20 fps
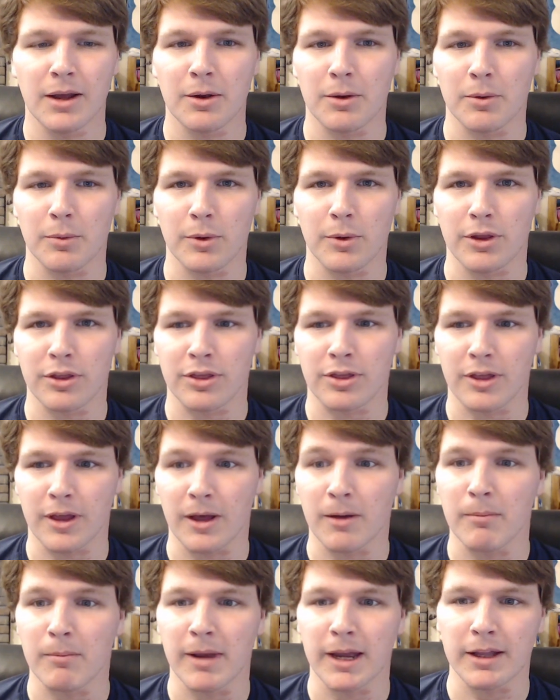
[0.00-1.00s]
with
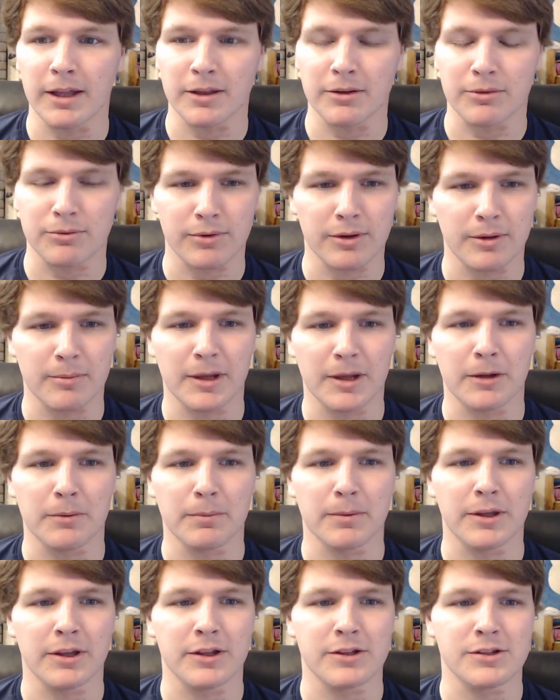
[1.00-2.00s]
a male and female
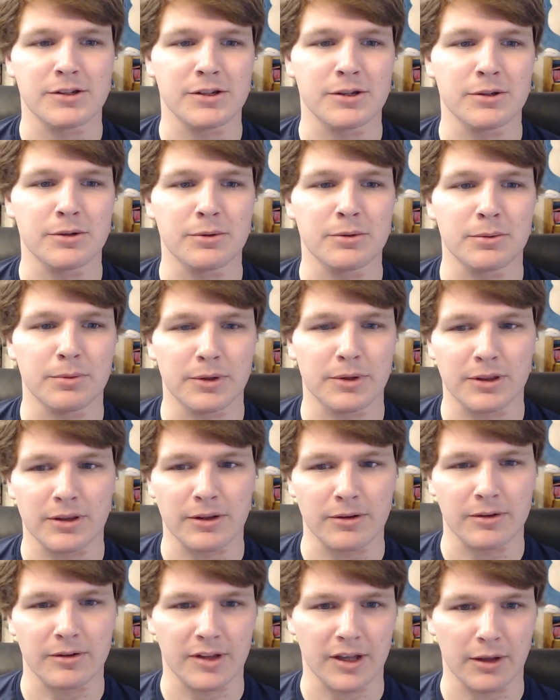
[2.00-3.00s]
Pikachu with
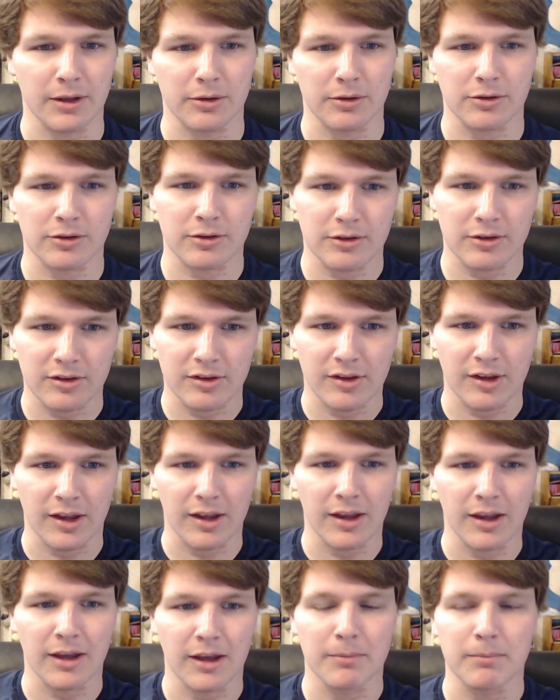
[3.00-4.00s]
their tails
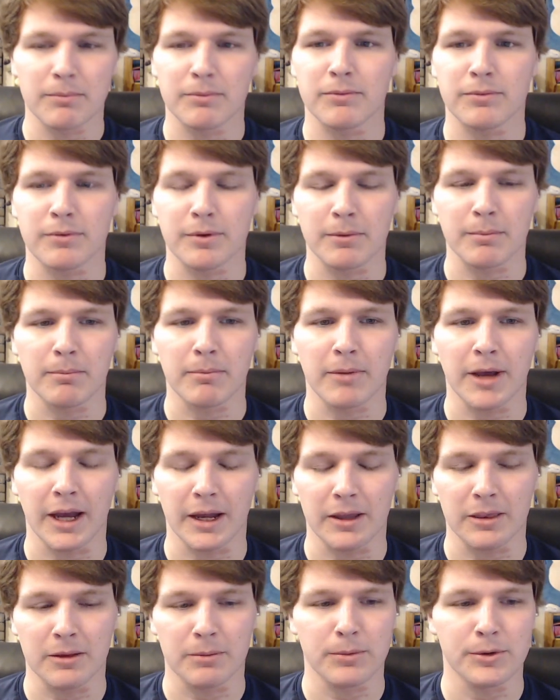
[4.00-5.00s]
sticking up from
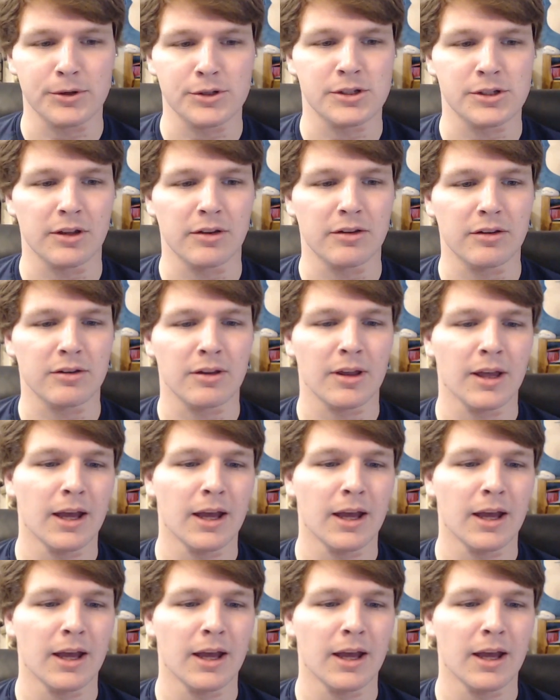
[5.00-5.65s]
behind the bushes.